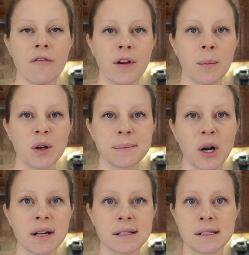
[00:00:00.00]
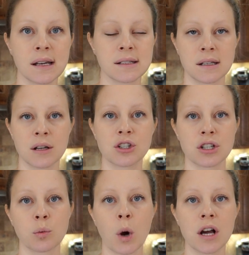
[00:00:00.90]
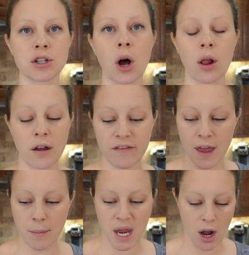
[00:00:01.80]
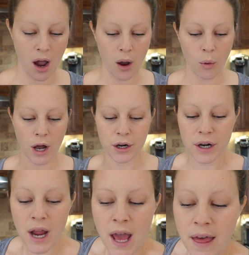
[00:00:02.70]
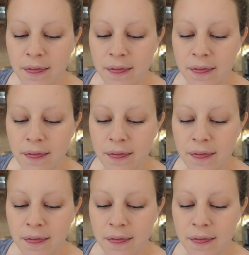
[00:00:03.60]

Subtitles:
For the most part, it says just wash all of them in hot water.